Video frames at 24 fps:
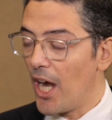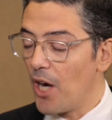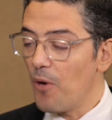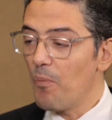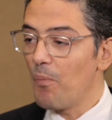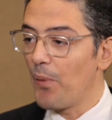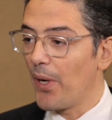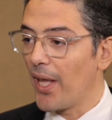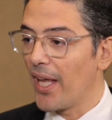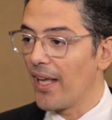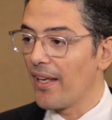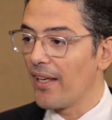
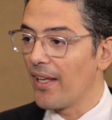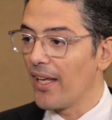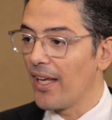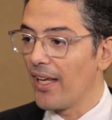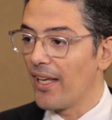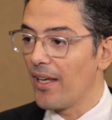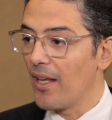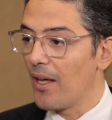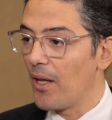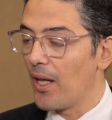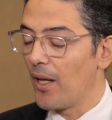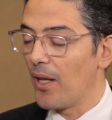airplane.
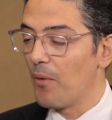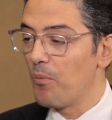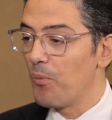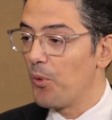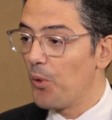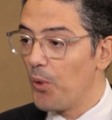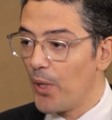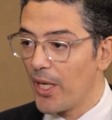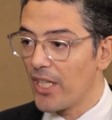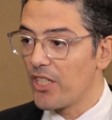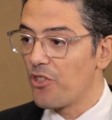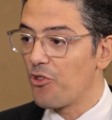In a
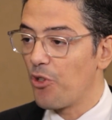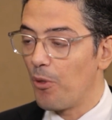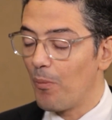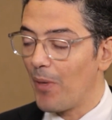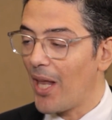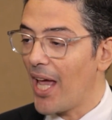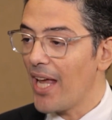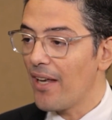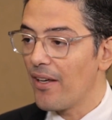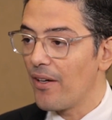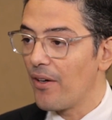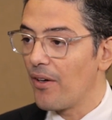Boeing
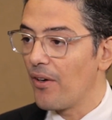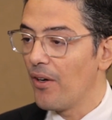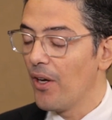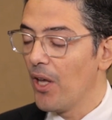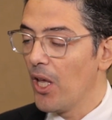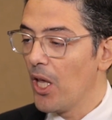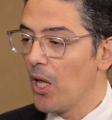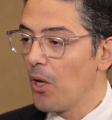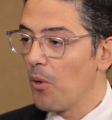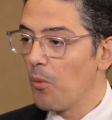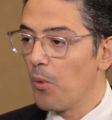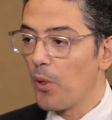Dreamliner,
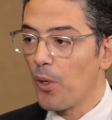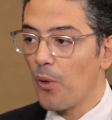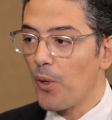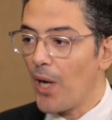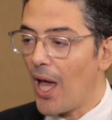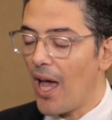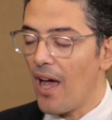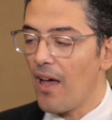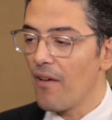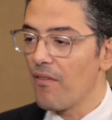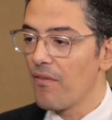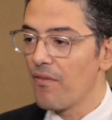we
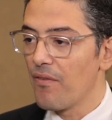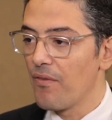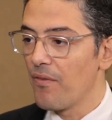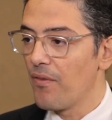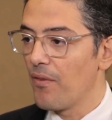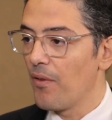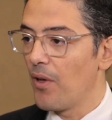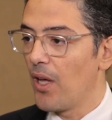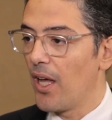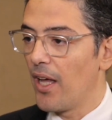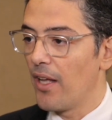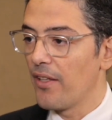don't have
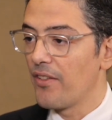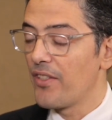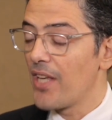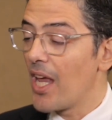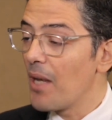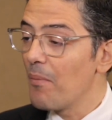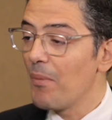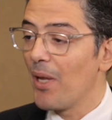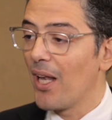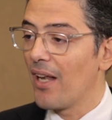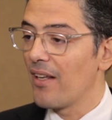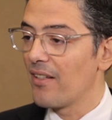
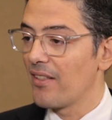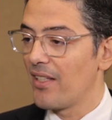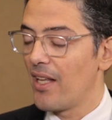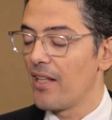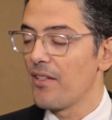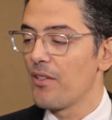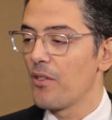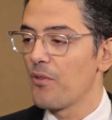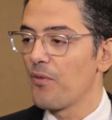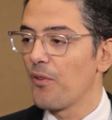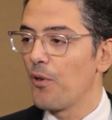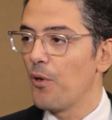10 million
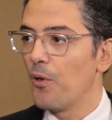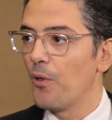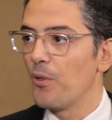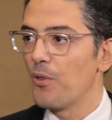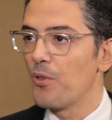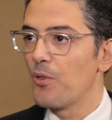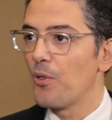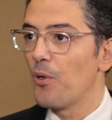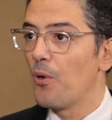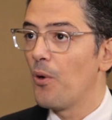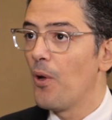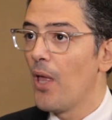lines of
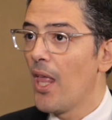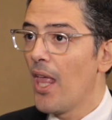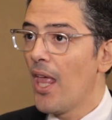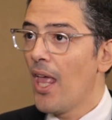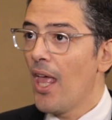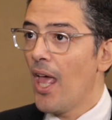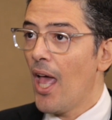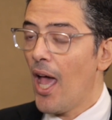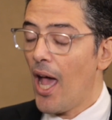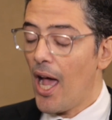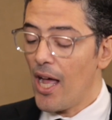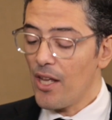code. So,
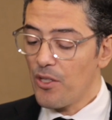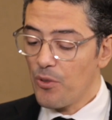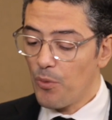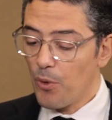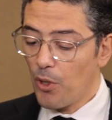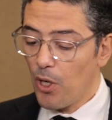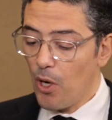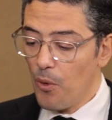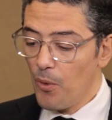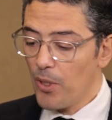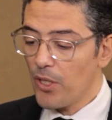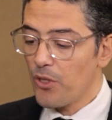as
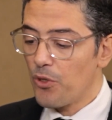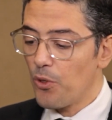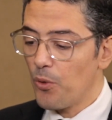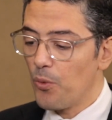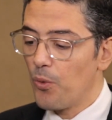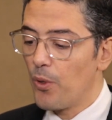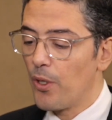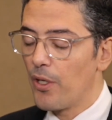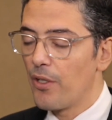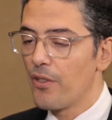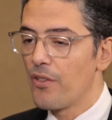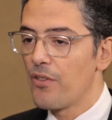we're going
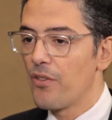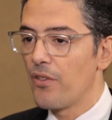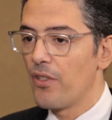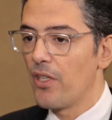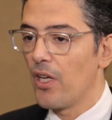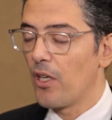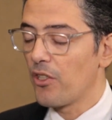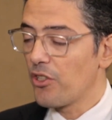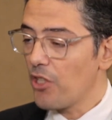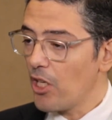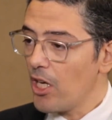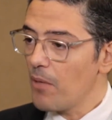towards
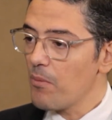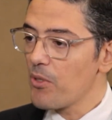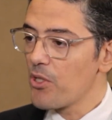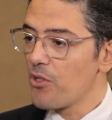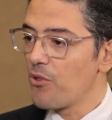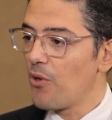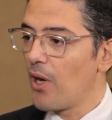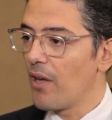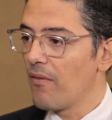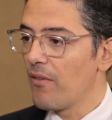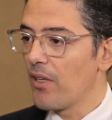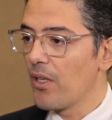the autonomous
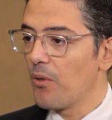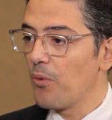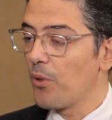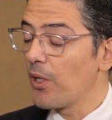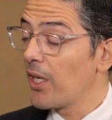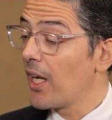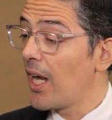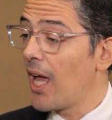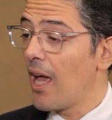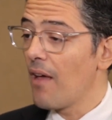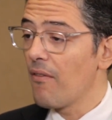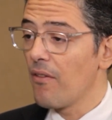driving,
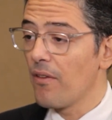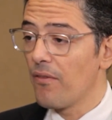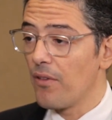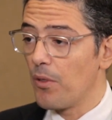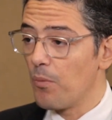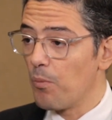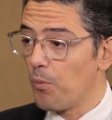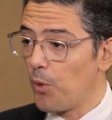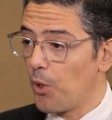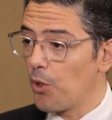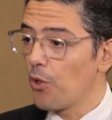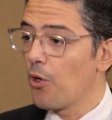we're going to have
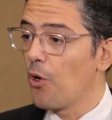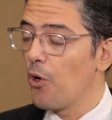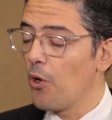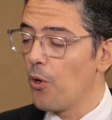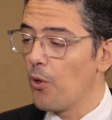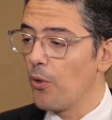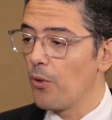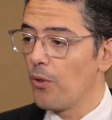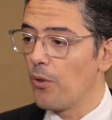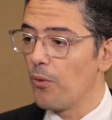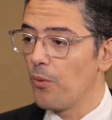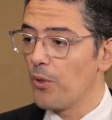even more
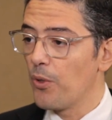code,